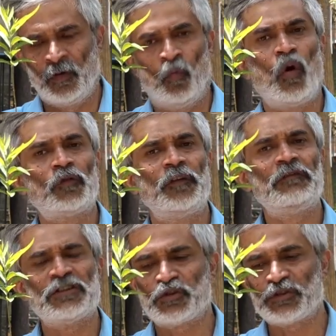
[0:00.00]
What we
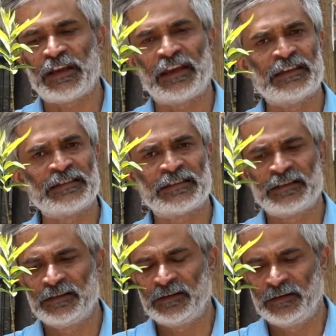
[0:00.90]
wish to say
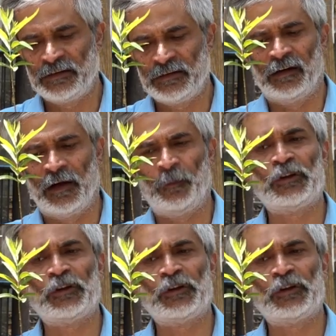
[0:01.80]
is a